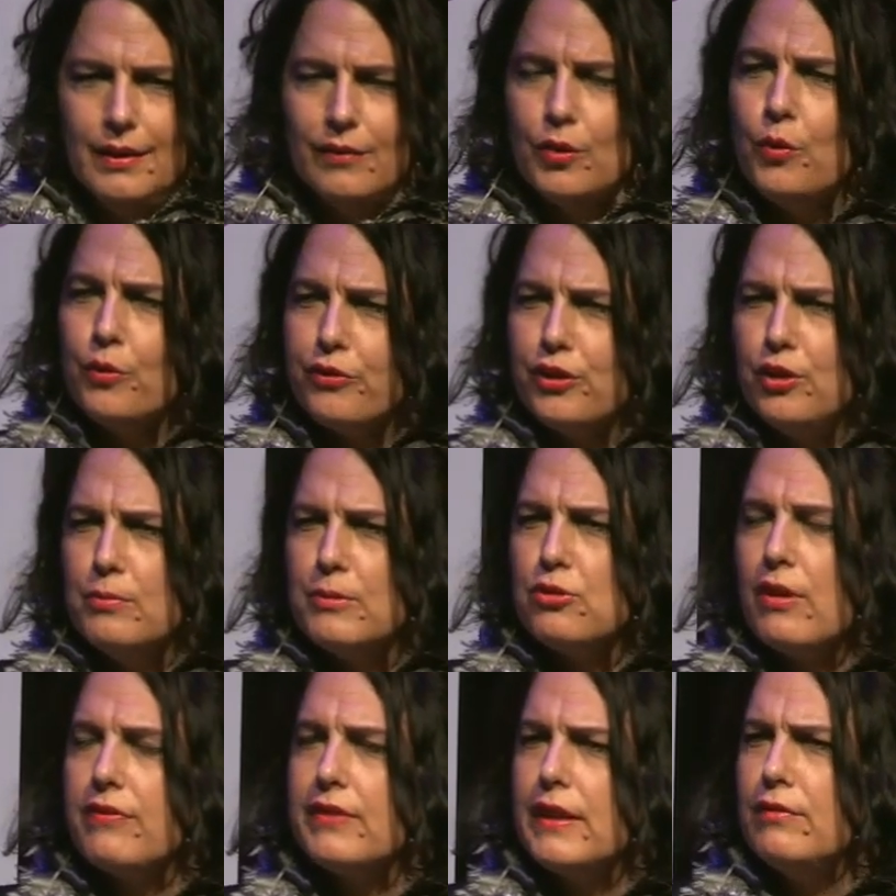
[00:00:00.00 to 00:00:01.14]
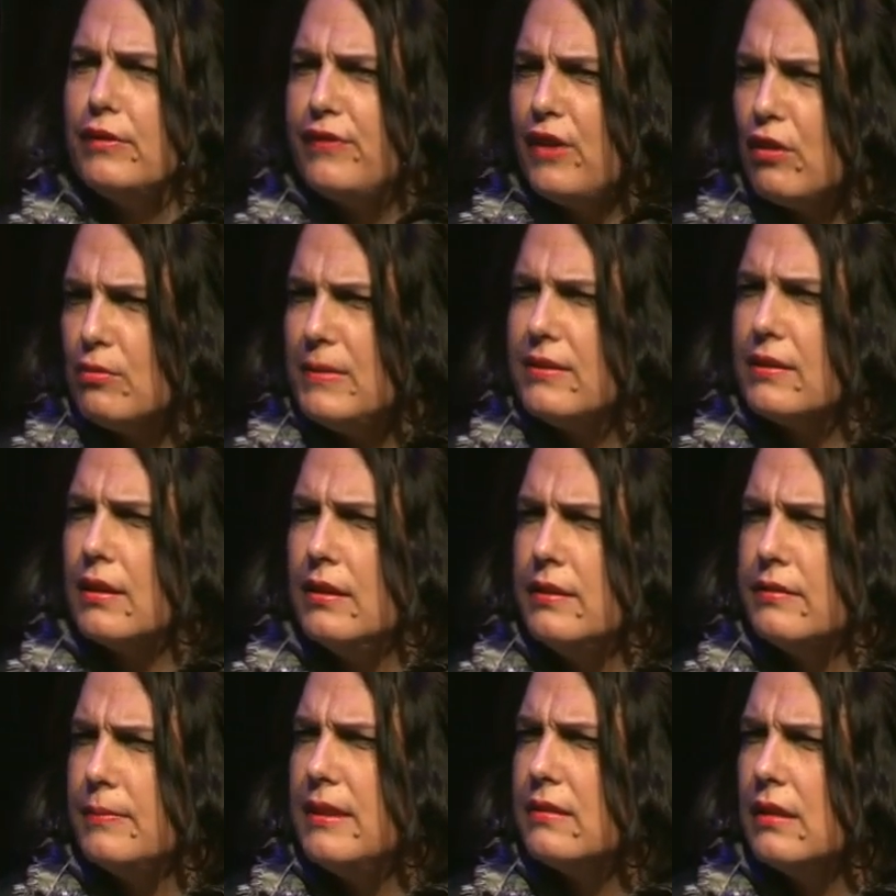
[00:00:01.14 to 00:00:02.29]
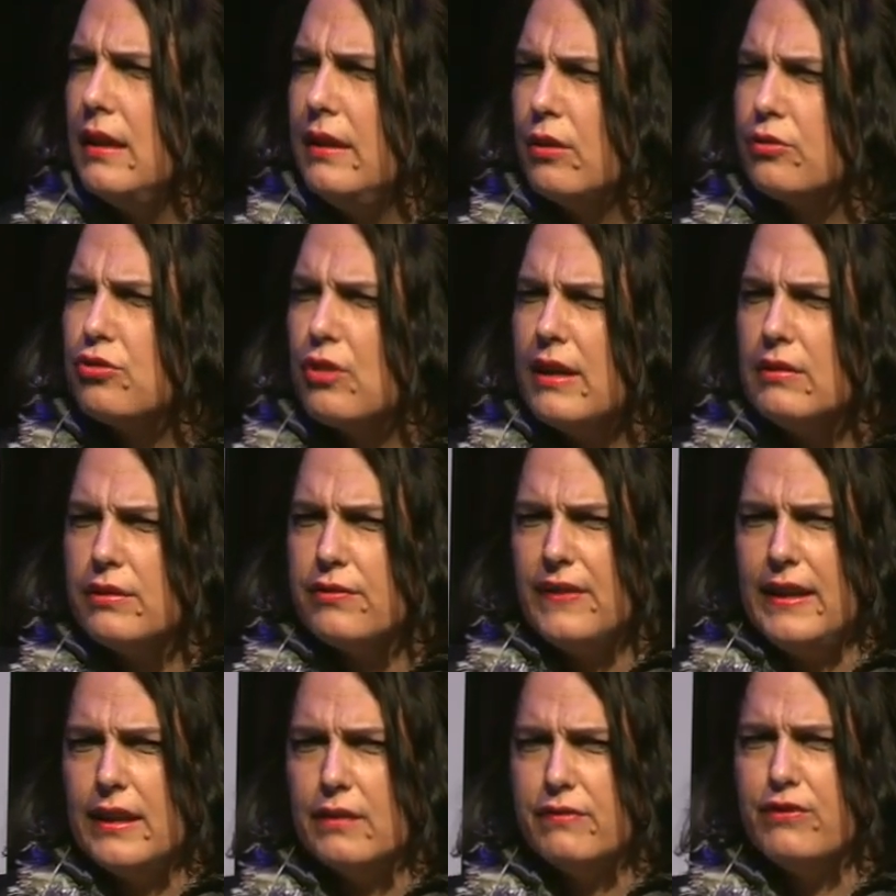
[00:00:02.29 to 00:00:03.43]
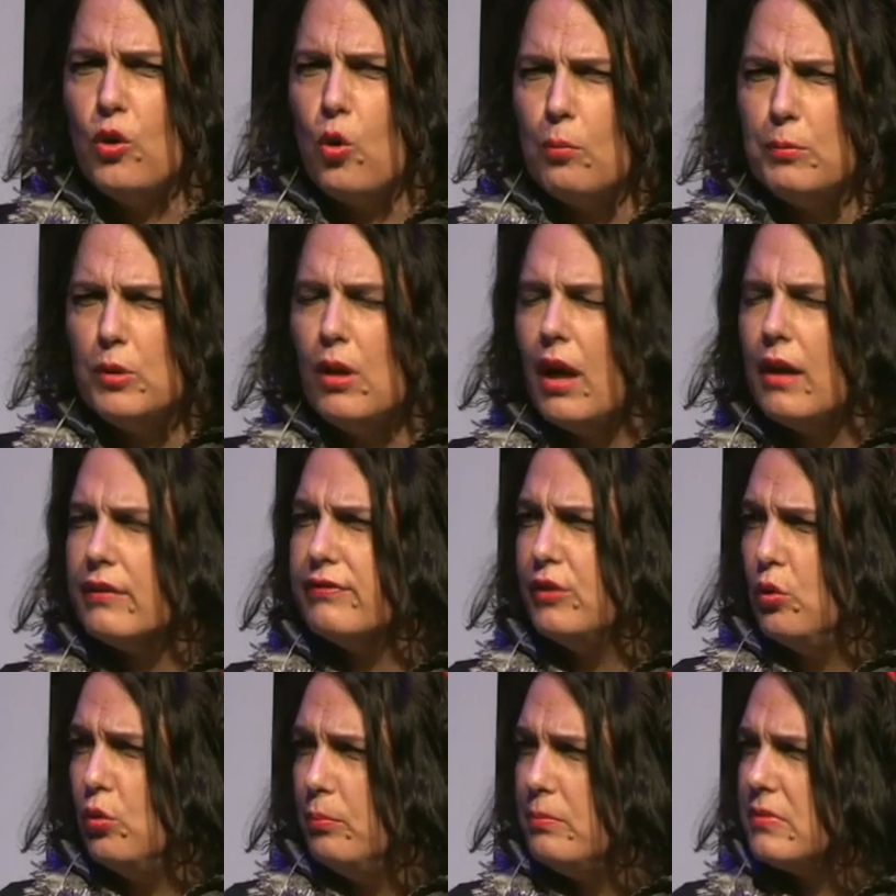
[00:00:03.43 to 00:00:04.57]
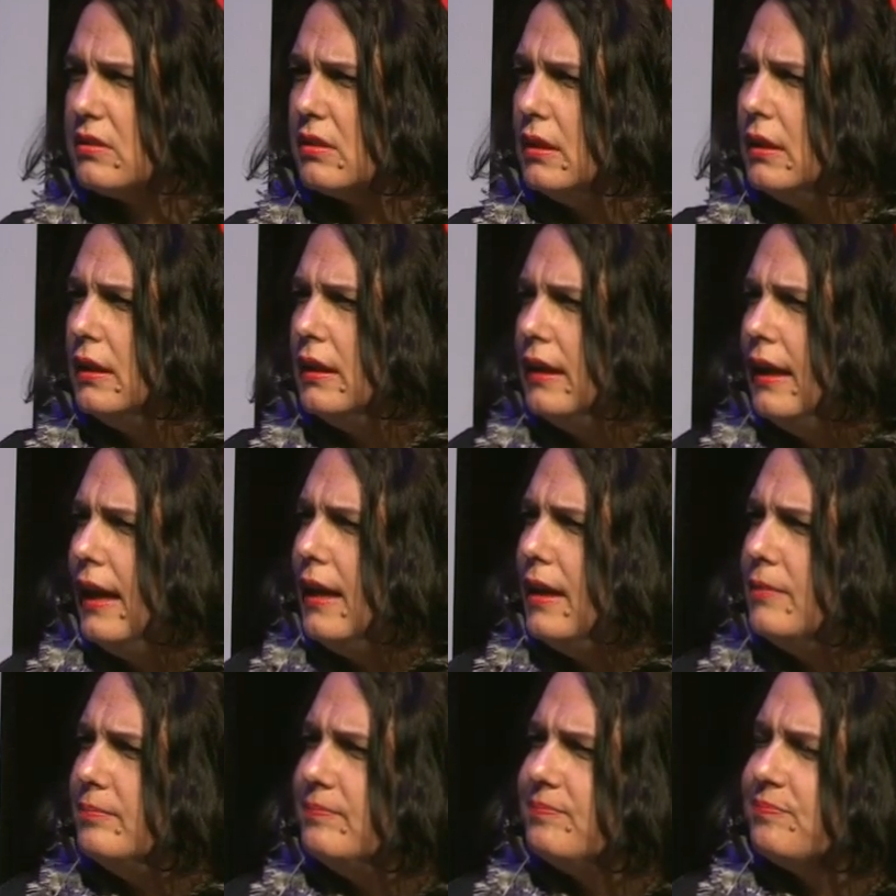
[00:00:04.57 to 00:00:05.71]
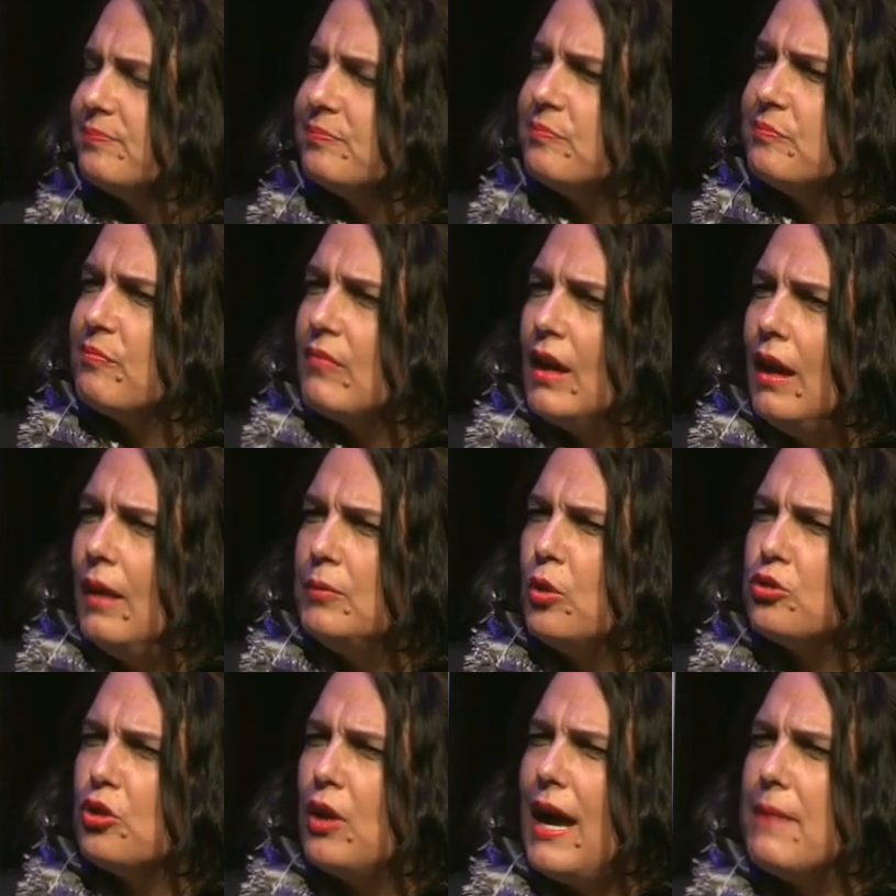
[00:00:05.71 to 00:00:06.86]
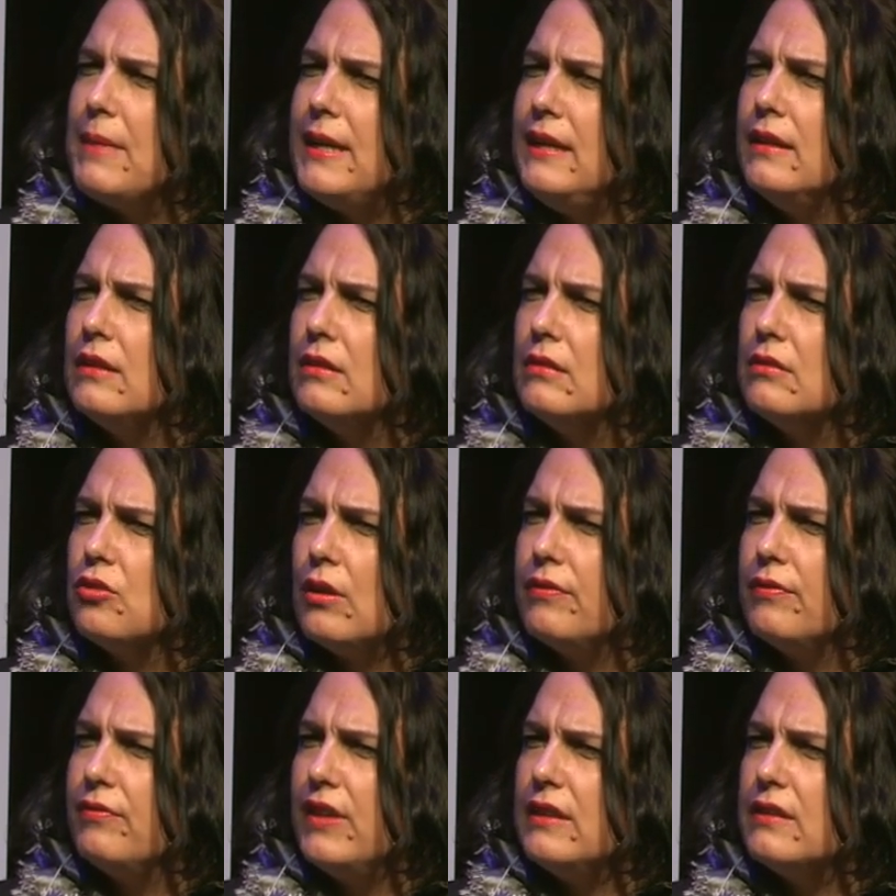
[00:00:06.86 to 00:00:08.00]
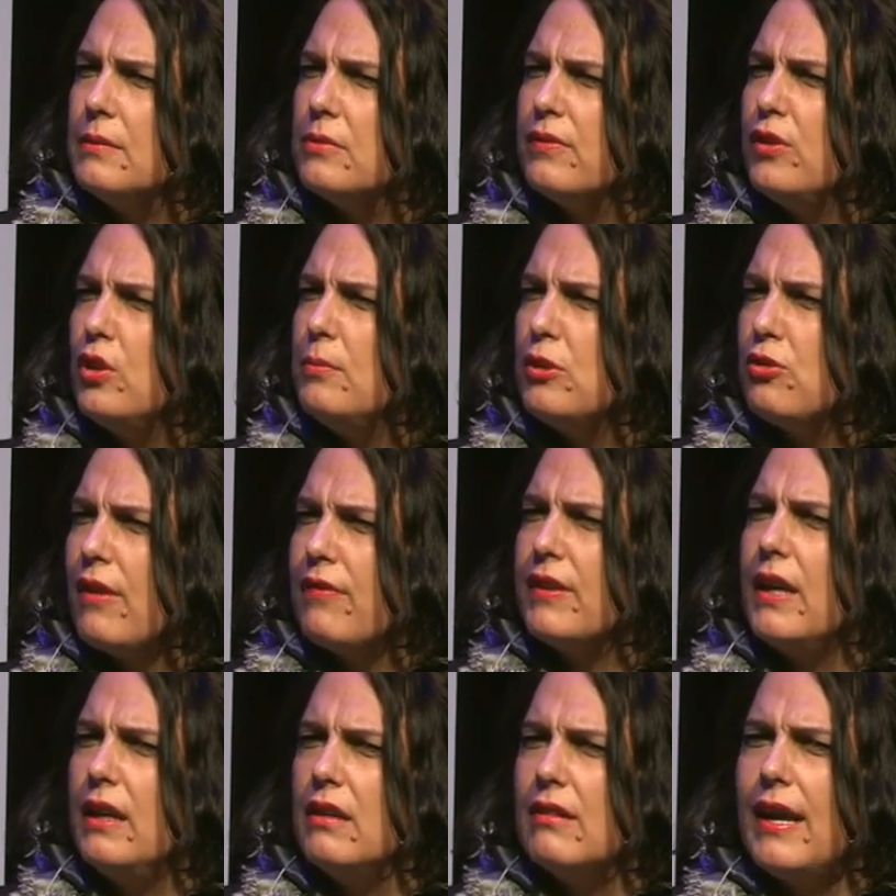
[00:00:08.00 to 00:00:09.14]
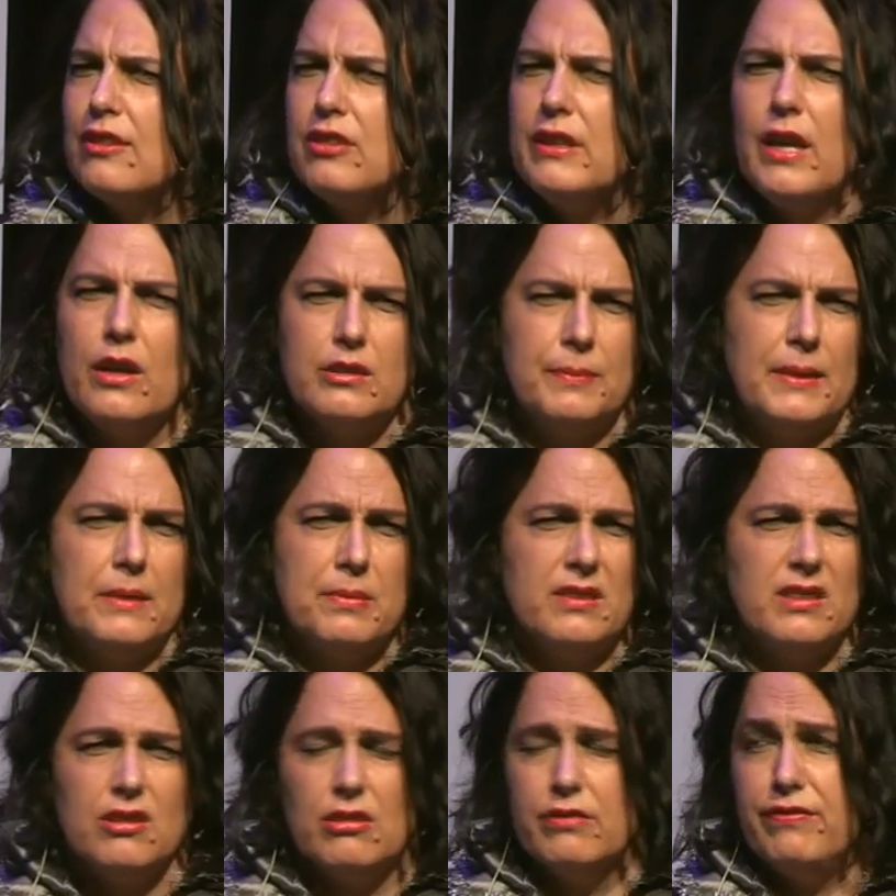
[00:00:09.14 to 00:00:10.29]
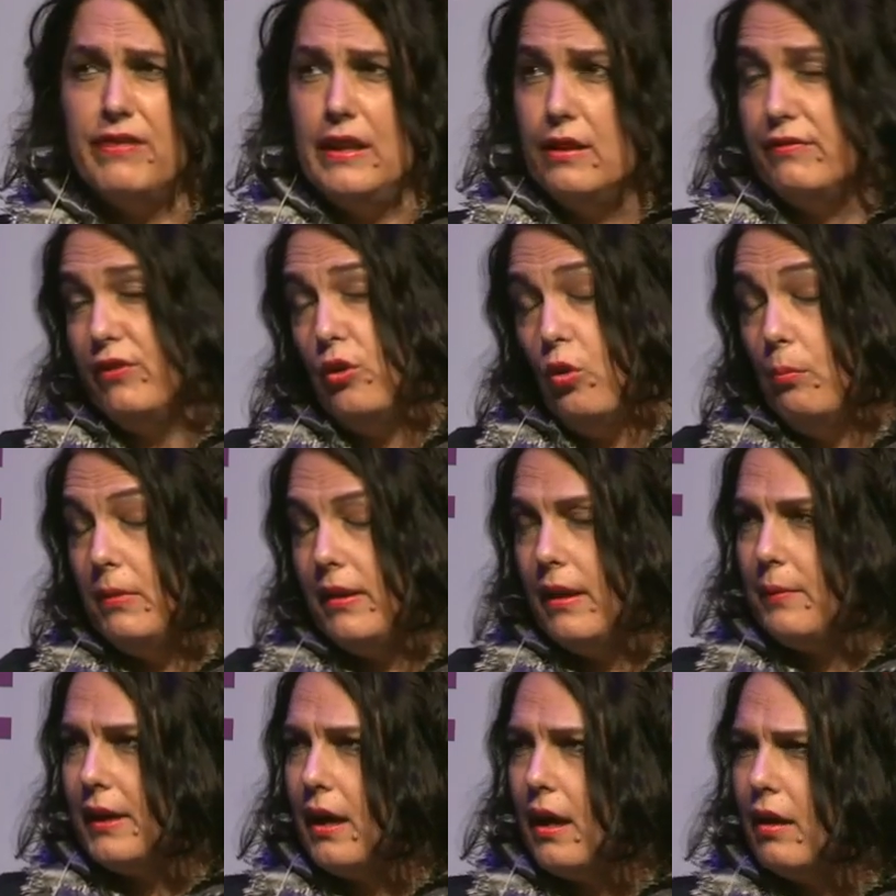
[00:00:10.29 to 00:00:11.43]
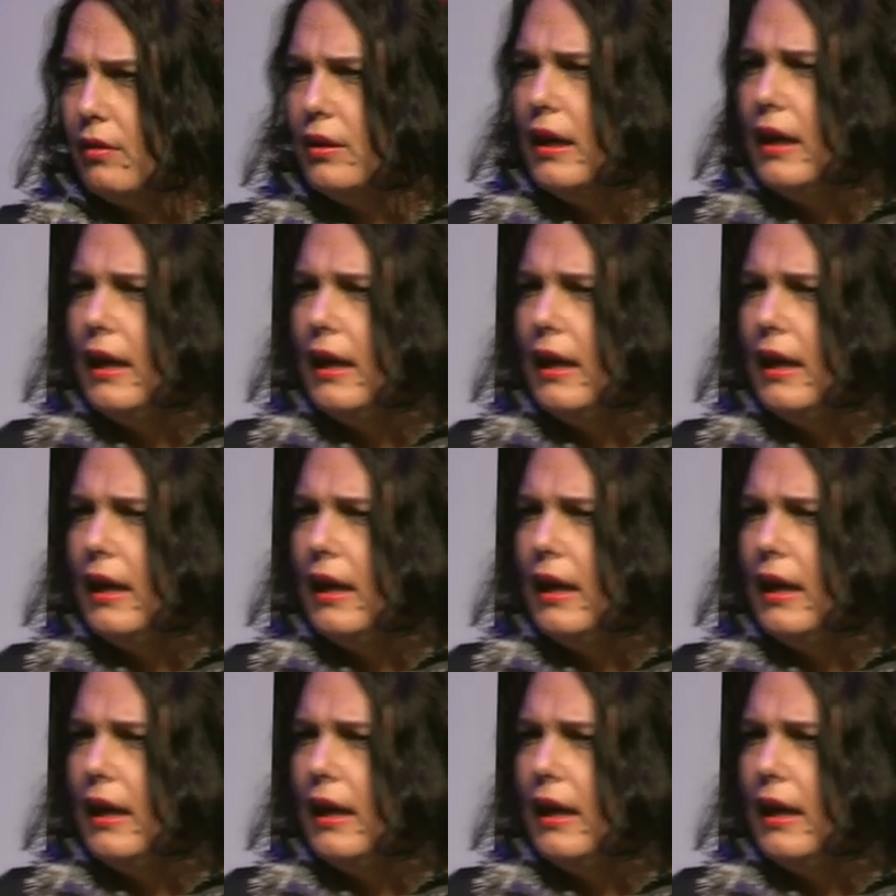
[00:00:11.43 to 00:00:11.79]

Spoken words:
Of course, the human trafficking referral mechanism in Australia is filling in a form. You like forms. I'm not sure how many victims of human trafficking are actually going to be in a position to fill in a form, but there we go.